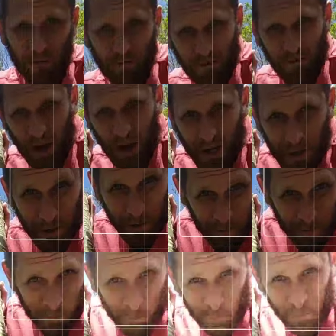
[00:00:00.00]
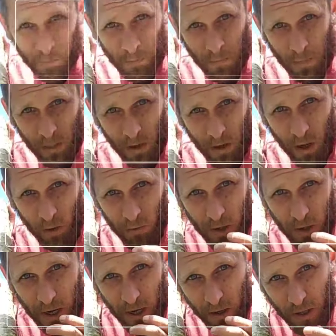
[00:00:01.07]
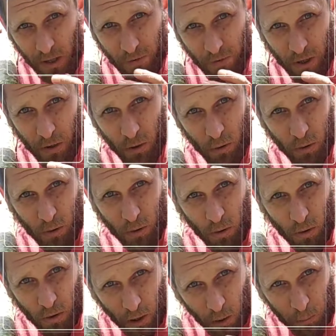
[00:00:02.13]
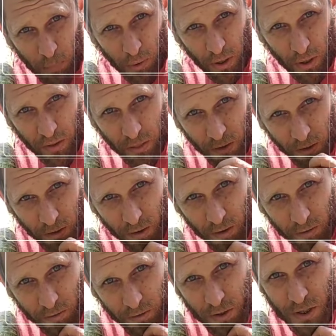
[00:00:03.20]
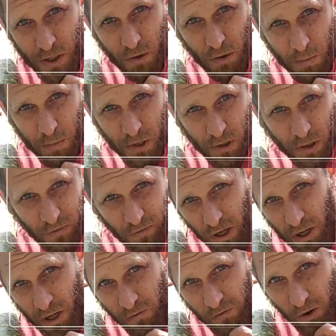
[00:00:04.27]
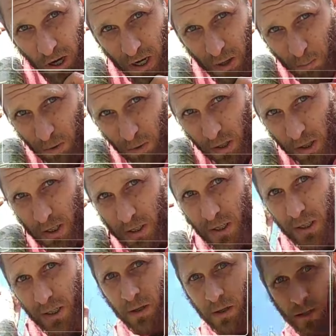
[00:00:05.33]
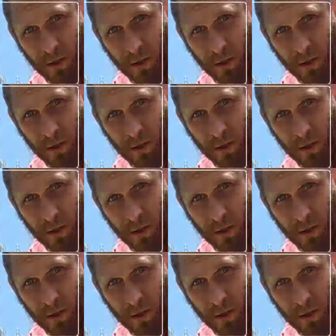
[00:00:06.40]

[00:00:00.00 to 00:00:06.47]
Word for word: and find it. I'll uh, give it a Google. I'll put it in the description if I can find it pretty easy.